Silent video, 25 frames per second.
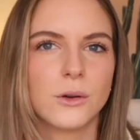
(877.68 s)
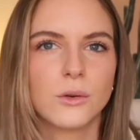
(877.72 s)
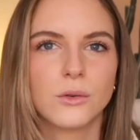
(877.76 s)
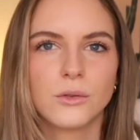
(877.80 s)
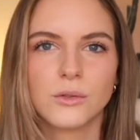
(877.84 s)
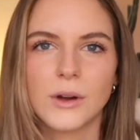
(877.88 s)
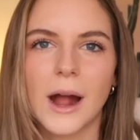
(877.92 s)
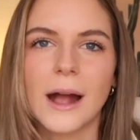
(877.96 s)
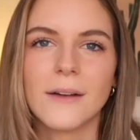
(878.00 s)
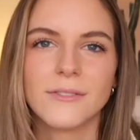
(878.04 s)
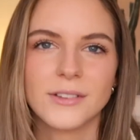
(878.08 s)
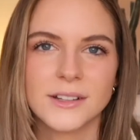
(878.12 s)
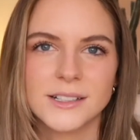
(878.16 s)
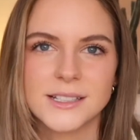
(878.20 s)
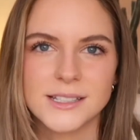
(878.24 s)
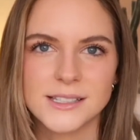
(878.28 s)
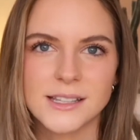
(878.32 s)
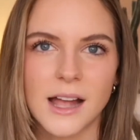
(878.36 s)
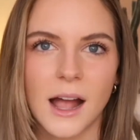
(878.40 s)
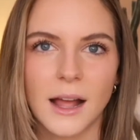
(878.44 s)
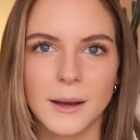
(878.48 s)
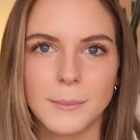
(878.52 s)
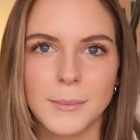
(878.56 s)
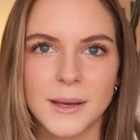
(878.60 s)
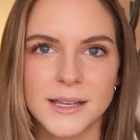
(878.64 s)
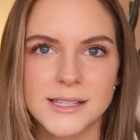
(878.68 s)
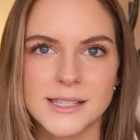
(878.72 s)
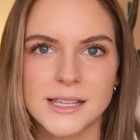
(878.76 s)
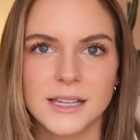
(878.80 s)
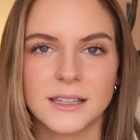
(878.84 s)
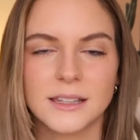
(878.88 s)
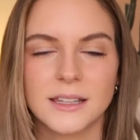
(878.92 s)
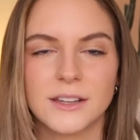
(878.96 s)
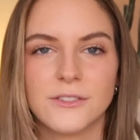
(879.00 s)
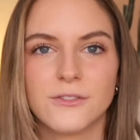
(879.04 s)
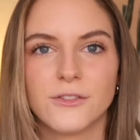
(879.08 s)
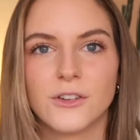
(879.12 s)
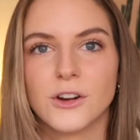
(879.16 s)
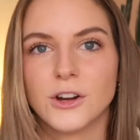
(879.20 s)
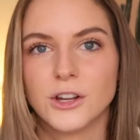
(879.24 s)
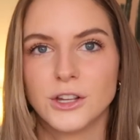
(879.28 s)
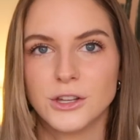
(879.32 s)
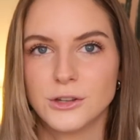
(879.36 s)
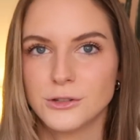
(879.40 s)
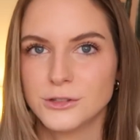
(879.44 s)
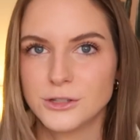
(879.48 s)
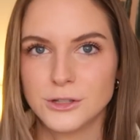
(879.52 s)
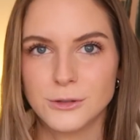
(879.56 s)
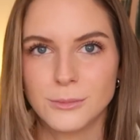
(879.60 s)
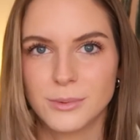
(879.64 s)
graphic design basically, for
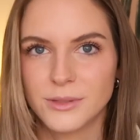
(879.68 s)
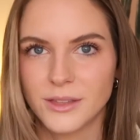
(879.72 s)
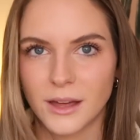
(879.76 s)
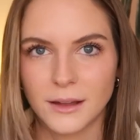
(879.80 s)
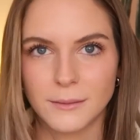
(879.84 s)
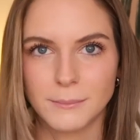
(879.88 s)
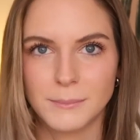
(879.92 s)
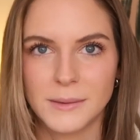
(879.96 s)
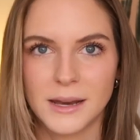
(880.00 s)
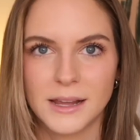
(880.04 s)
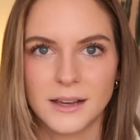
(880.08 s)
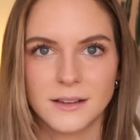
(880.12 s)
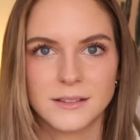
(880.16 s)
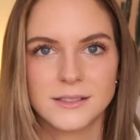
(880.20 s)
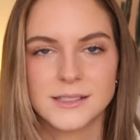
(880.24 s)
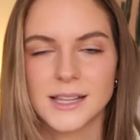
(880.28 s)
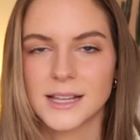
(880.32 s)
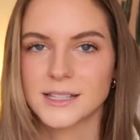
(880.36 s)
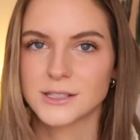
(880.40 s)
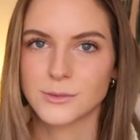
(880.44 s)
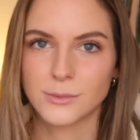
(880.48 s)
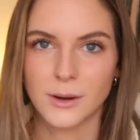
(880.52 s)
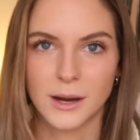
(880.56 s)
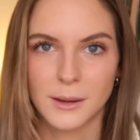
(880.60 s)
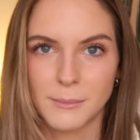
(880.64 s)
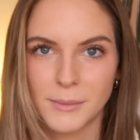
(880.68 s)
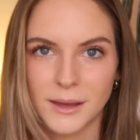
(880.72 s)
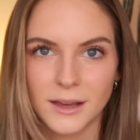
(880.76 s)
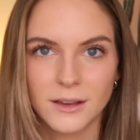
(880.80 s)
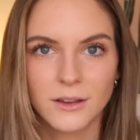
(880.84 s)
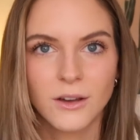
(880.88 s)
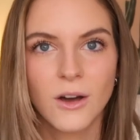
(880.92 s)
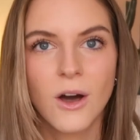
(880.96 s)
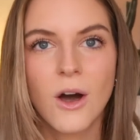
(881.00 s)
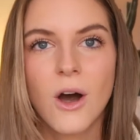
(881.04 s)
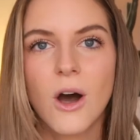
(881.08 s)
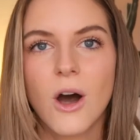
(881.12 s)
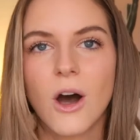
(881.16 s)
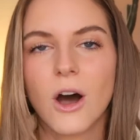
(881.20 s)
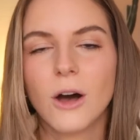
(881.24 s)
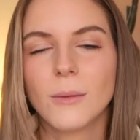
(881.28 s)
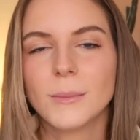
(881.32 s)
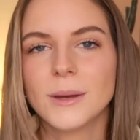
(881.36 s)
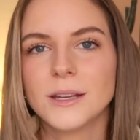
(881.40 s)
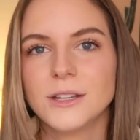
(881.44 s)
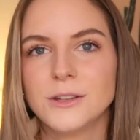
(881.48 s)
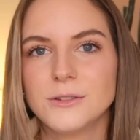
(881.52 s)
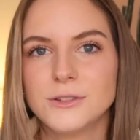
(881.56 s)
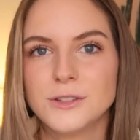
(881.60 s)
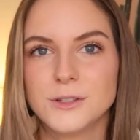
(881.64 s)
YouTube thumbnails. That's where I make all
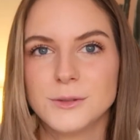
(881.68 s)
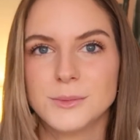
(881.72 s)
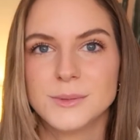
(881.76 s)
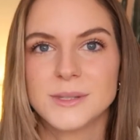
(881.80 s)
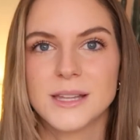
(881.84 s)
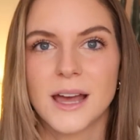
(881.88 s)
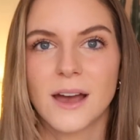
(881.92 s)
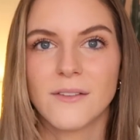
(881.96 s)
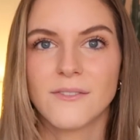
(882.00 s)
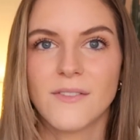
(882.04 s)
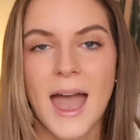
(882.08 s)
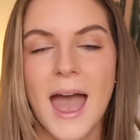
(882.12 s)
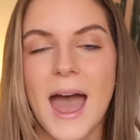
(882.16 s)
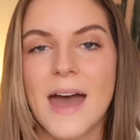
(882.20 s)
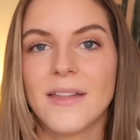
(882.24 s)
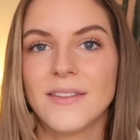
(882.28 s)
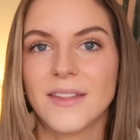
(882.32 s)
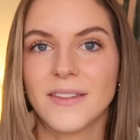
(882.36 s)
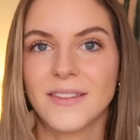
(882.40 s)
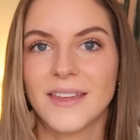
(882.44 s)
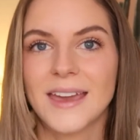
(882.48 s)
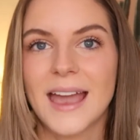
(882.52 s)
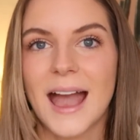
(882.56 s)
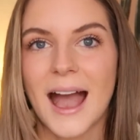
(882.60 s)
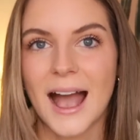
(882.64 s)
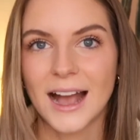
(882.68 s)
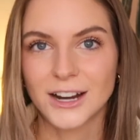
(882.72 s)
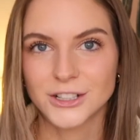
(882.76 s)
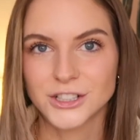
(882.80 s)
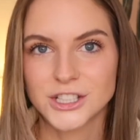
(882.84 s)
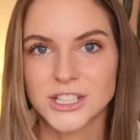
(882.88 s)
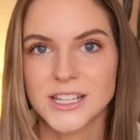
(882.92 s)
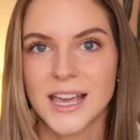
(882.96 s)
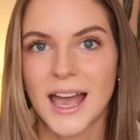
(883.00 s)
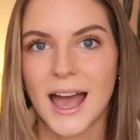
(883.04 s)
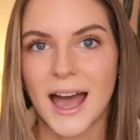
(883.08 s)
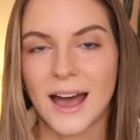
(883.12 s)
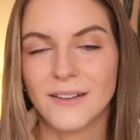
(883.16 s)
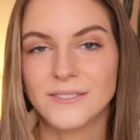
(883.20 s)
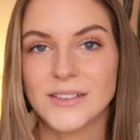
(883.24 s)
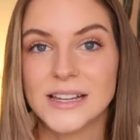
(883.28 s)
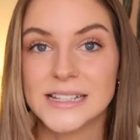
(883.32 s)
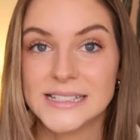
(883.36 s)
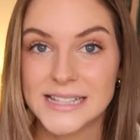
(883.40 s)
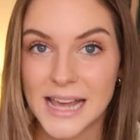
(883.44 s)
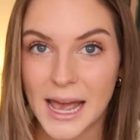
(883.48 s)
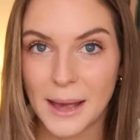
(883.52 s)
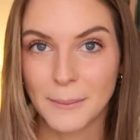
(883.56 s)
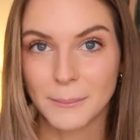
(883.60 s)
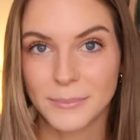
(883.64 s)
my YouTube stuff. And then they actually have a
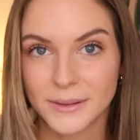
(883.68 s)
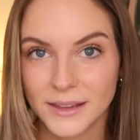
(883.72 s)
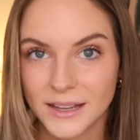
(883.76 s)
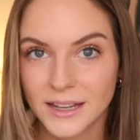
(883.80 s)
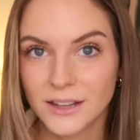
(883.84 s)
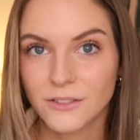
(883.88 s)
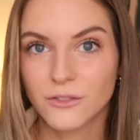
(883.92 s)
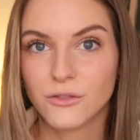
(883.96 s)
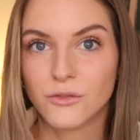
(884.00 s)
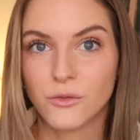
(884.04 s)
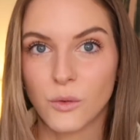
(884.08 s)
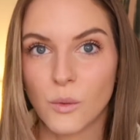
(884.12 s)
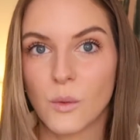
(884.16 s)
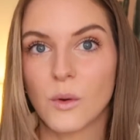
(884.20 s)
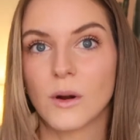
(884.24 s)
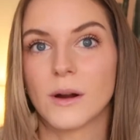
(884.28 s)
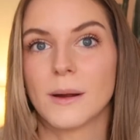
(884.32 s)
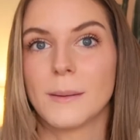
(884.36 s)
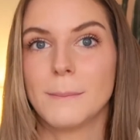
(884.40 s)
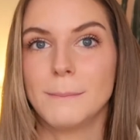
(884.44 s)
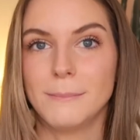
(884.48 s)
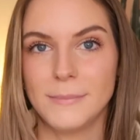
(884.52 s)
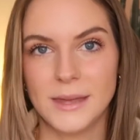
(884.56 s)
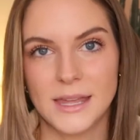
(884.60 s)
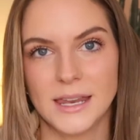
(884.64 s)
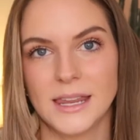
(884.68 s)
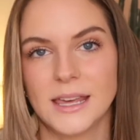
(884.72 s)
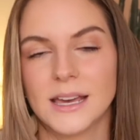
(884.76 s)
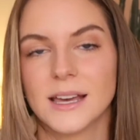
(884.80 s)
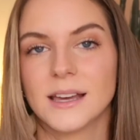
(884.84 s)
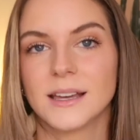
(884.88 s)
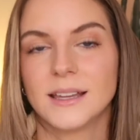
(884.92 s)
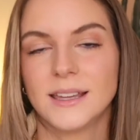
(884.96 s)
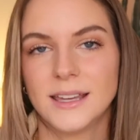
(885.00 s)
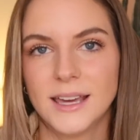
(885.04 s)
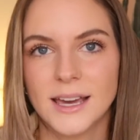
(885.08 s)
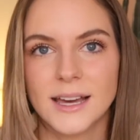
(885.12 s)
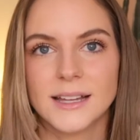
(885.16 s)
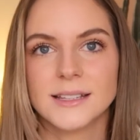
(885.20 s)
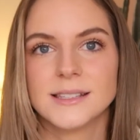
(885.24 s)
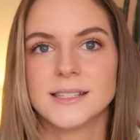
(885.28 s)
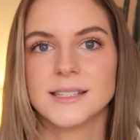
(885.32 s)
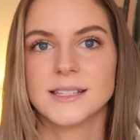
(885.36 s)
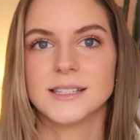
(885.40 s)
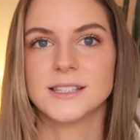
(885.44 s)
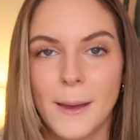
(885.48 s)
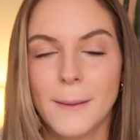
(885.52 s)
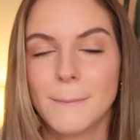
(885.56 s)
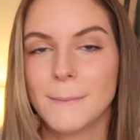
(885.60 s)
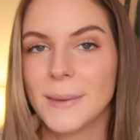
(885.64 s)
template for media kits.
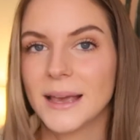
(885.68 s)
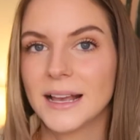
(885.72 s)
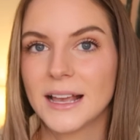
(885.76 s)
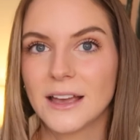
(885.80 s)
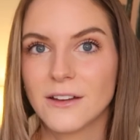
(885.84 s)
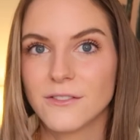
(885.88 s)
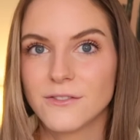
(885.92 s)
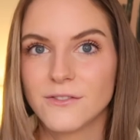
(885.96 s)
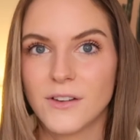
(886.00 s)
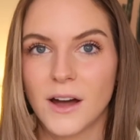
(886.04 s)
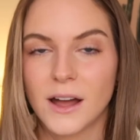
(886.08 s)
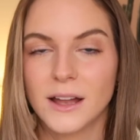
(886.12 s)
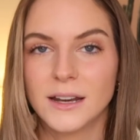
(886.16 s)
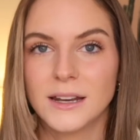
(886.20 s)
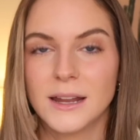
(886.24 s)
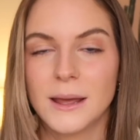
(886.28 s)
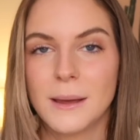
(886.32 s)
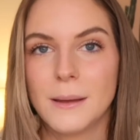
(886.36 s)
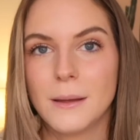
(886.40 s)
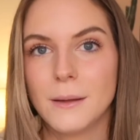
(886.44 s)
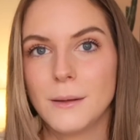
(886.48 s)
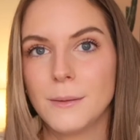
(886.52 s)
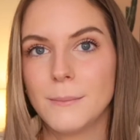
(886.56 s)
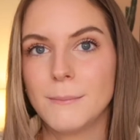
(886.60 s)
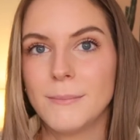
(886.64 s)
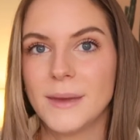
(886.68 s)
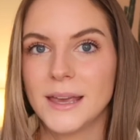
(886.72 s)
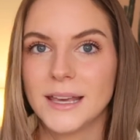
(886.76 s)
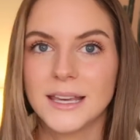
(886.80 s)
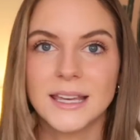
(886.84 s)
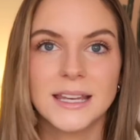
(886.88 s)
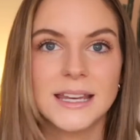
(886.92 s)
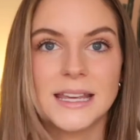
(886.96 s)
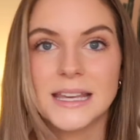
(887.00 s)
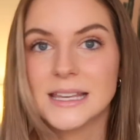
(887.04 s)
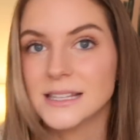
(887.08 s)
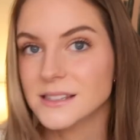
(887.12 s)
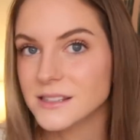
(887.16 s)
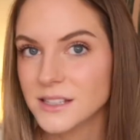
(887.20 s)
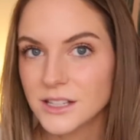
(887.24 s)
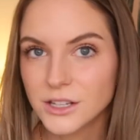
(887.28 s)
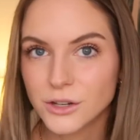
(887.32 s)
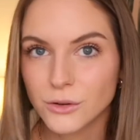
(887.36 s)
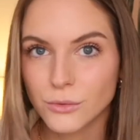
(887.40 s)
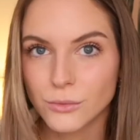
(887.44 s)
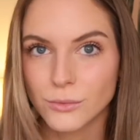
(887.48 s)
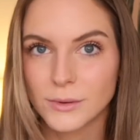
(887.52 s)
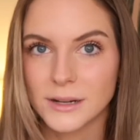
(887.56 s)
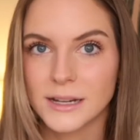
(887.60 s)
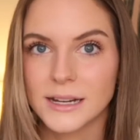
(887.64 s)
Make it fun, make it easy to
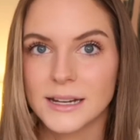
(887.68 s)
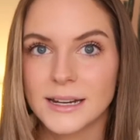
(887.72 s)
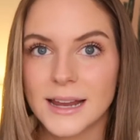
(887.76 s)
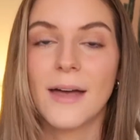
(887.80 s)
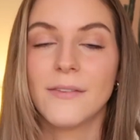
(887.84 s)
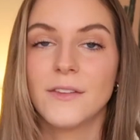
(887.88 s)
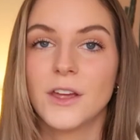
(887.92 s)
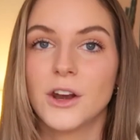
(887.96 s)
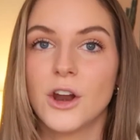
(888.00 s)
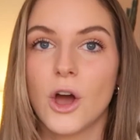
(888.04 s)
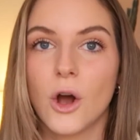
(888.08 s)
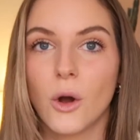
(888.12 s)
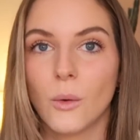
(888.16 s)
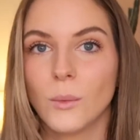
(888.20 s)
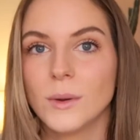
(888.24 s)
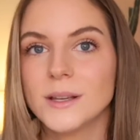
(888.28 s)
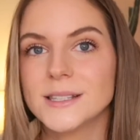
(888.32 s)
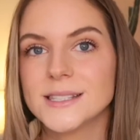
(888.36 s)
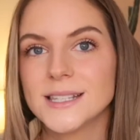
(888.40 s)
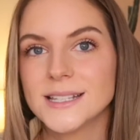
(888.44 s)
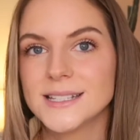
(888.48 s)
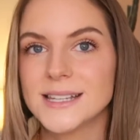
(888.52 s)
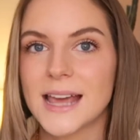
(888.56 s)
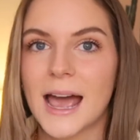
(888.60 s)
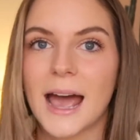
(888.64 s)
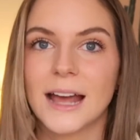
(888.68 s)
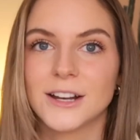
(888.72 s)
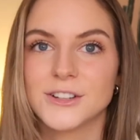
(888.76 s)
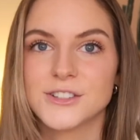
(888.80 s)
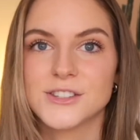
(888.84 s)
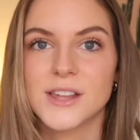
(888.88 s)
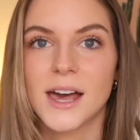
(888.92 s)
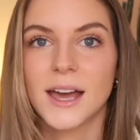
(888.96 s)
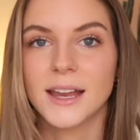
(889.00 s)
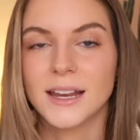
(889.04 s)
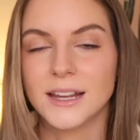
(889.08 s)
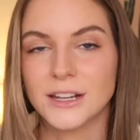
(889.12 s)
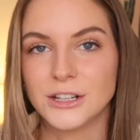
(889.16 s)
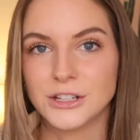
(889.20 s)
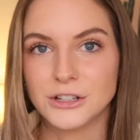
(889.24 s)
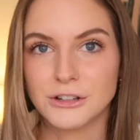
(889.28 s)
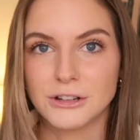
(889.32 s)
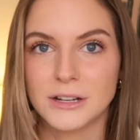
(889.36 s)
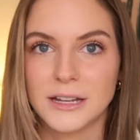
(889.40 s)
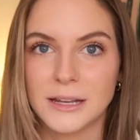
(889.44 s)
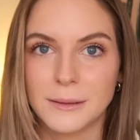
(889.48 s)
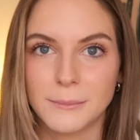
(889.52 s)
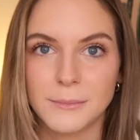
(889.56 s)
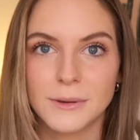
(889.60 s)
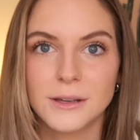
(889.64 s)
read, and then always attach that in your
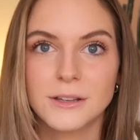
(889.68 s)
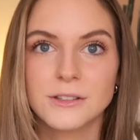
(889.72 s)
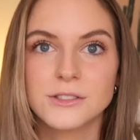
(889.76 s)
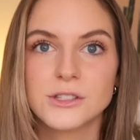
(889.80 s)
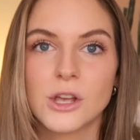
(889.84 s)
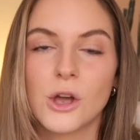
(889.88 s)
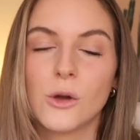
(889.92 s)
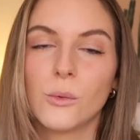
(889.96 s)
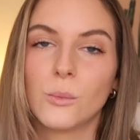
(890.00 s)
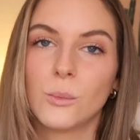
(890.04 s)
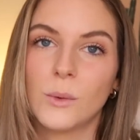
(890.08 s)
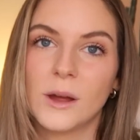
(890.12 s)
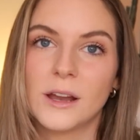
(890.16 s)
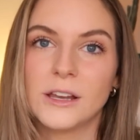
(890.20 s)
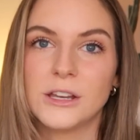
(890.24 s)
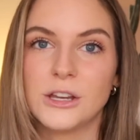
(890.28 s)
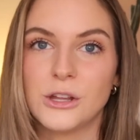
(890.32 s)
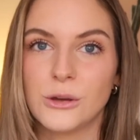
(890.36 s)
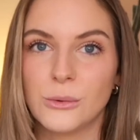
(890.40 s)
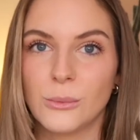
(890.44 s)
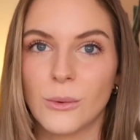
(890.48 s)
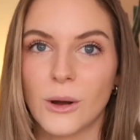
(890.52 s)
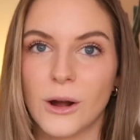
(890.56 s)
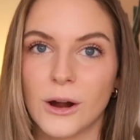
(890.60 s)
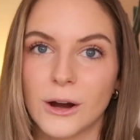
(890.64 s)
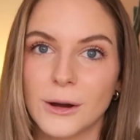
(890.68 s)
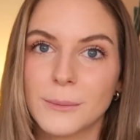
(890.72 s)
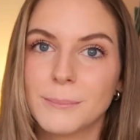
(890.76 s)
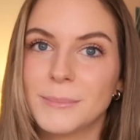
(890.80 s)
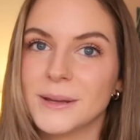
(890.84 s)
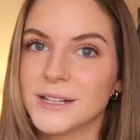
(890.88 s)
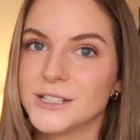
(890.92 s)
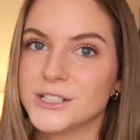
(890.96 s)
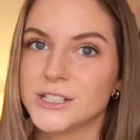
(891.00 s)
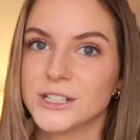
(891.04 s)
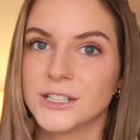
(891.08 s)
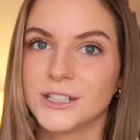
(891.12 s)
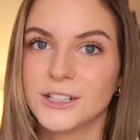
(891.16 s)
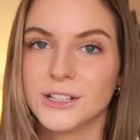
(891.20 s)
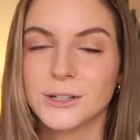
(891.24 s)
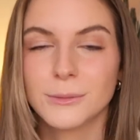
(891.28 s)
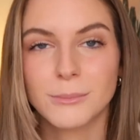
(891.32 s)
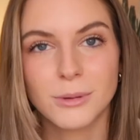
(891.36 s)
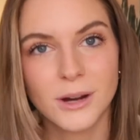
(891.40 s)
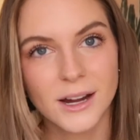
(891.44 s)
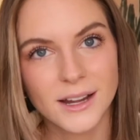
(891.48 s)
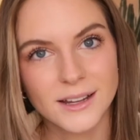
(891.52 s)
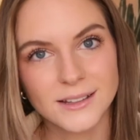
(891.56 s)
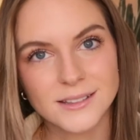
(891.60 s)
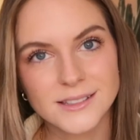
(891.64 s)
emails when you are pitching your
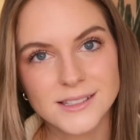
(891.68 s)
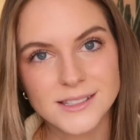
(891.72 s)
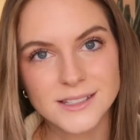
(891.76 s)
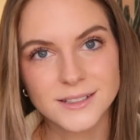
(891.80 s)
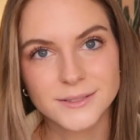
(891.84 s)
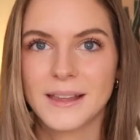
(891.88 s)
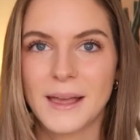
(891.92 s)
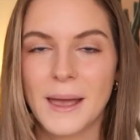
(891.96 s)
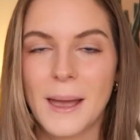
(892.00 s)
brands.